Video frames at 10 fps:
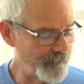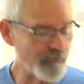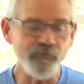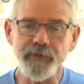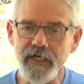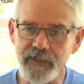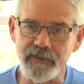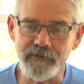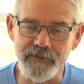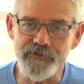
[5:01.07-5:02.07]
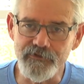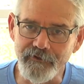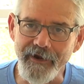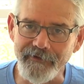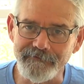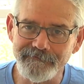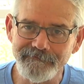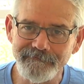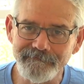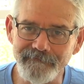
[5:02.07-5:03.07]
for reading, it's great,
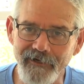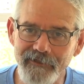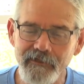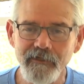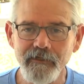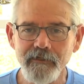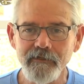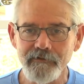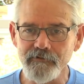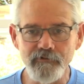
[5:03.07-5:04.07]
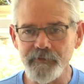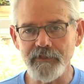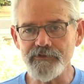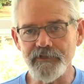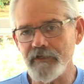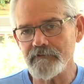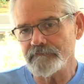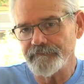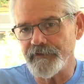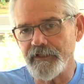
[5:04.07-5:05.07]
right? The New American
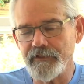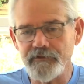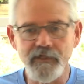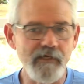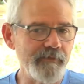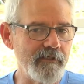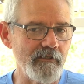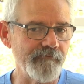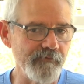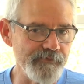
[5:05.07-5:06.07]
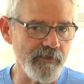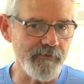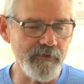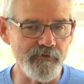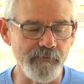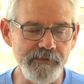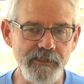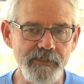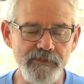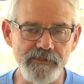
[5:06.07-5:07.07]
Standard, fine. You got to be careful of some of the
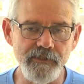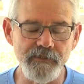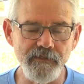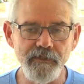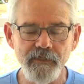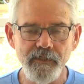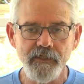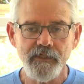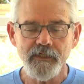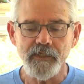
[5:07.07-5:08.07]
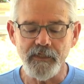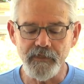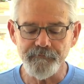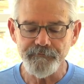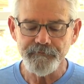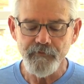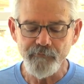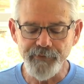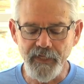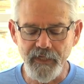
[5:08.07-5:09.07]
interpretations in there.
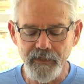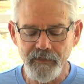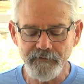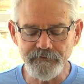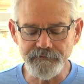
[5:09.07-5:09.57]
But